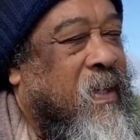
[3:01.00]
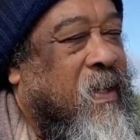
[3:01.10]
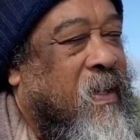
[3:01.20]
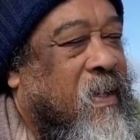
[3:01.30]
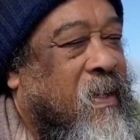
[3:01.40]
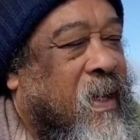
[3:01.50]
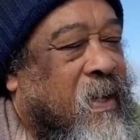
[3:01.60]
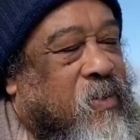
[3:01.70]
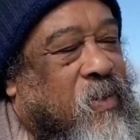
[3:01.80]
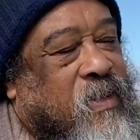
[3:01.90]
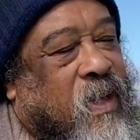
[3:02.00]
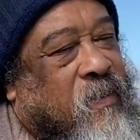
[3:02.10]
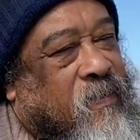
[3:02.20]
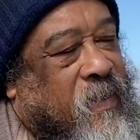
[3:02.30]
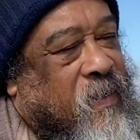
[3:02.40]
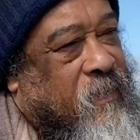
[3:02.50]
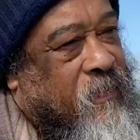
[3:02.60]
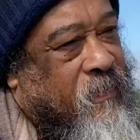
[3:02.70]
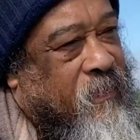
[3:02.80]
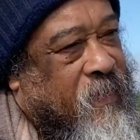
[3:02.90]
that is yourself, you
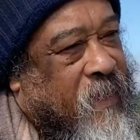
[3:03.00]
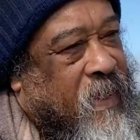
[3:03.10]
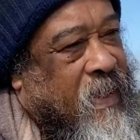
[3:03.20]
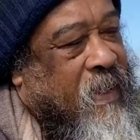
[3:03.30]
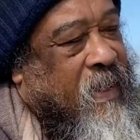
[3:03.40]
know.